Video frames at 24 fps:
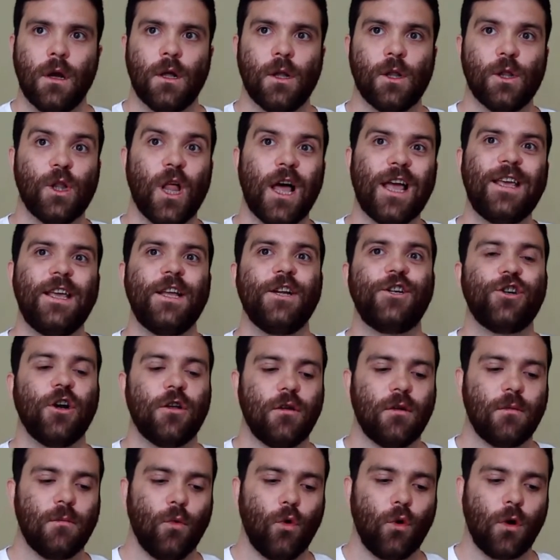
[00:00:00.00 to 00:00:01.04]
like each
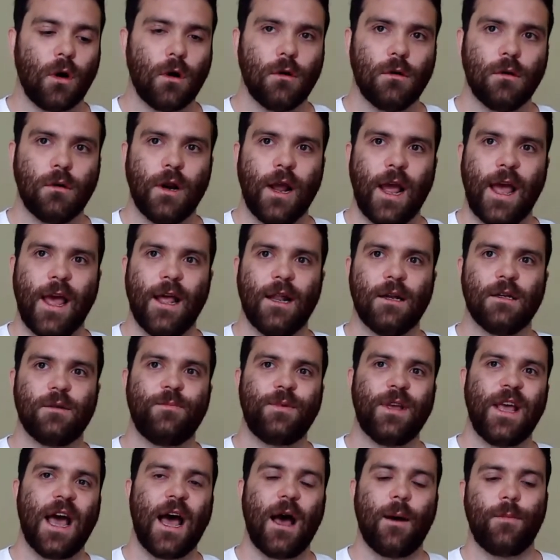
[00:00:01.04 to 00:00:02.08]
other more, and
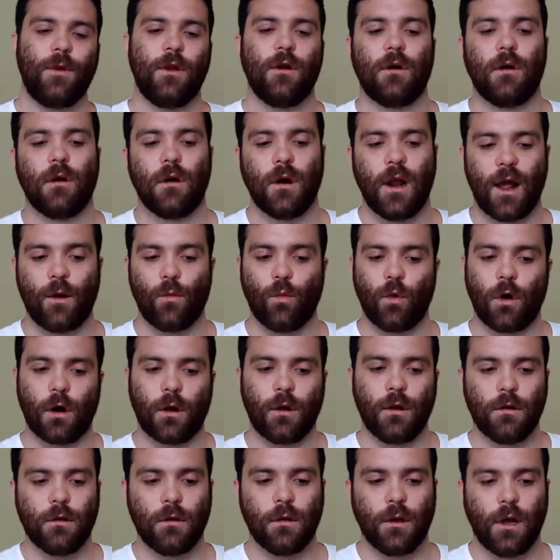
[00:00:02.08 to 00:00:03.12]
be happier at
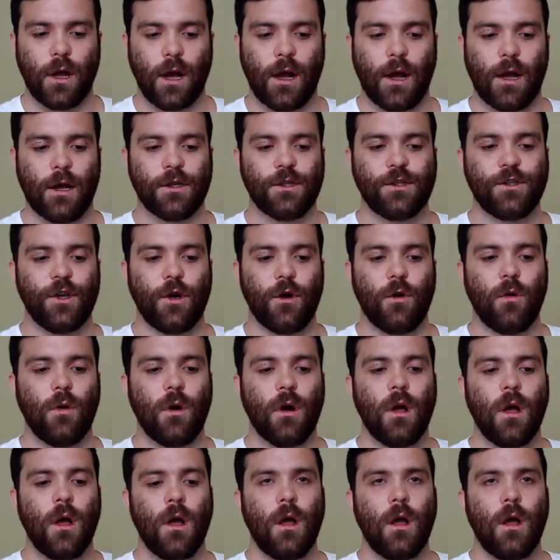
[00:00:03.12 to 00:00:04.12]
work. So